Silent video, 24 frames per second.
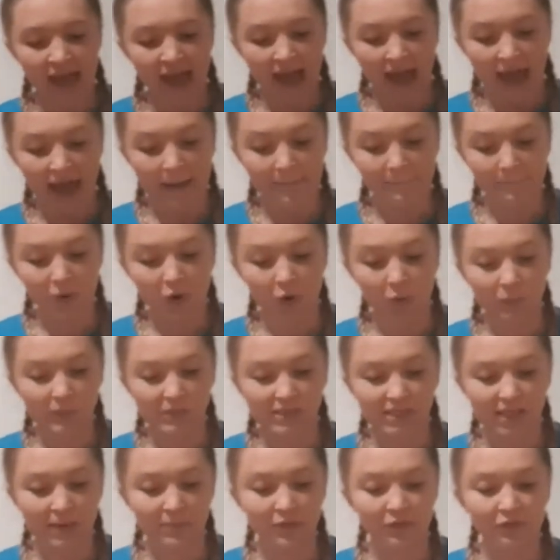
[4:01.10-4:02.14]
and pop
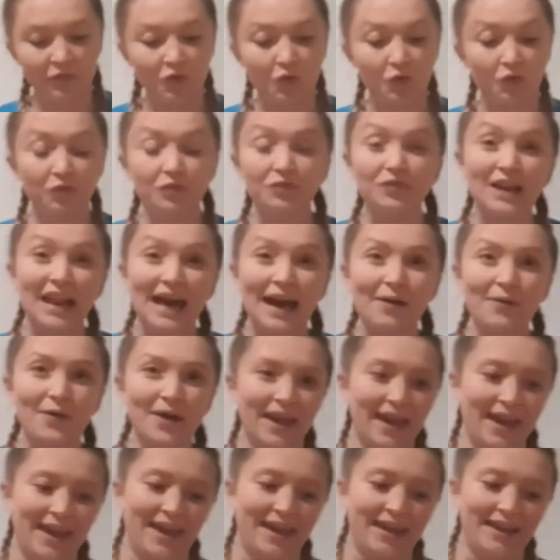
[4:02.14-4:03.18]
some of your flour
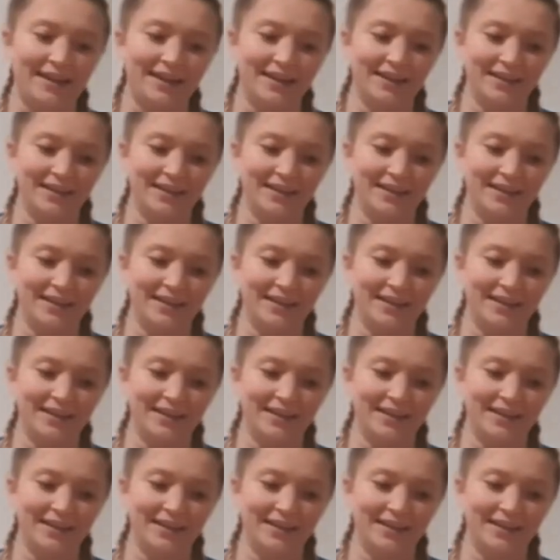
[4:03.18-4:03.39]
in.